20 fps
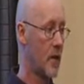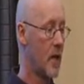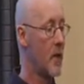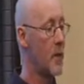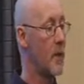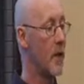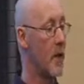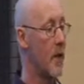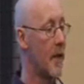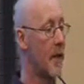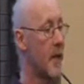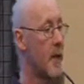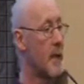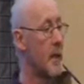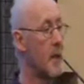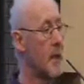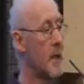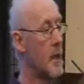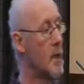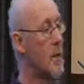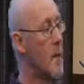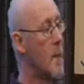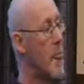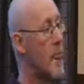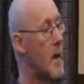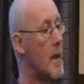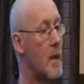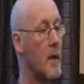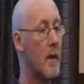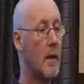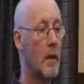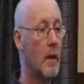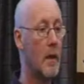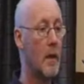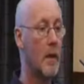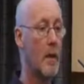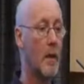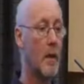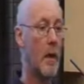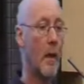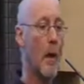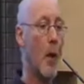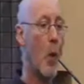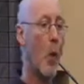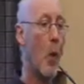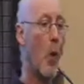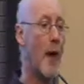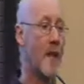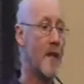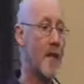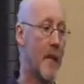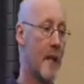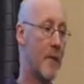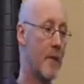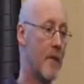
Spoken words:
It'd be like getting a wedding